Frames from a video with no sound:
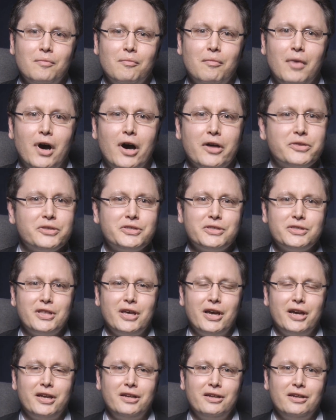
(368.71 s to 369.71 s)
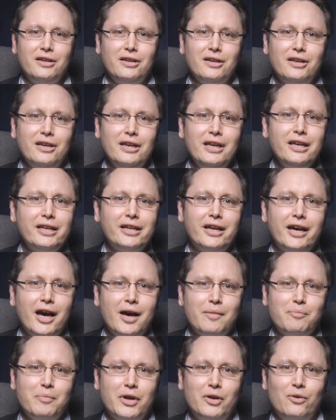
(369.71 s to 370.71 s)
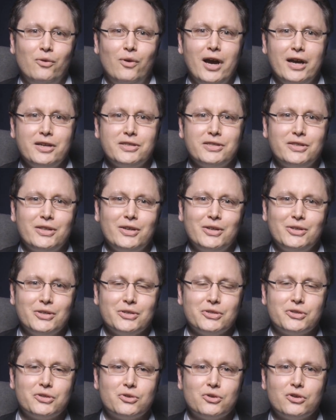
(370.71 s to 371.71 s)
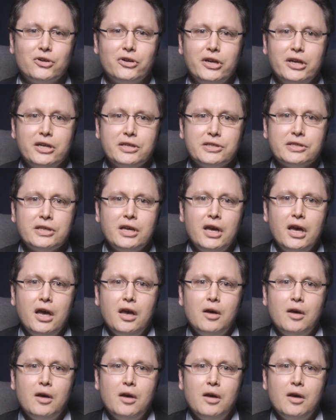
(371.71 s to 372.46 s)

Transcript: moths that eat up and rust that destroys,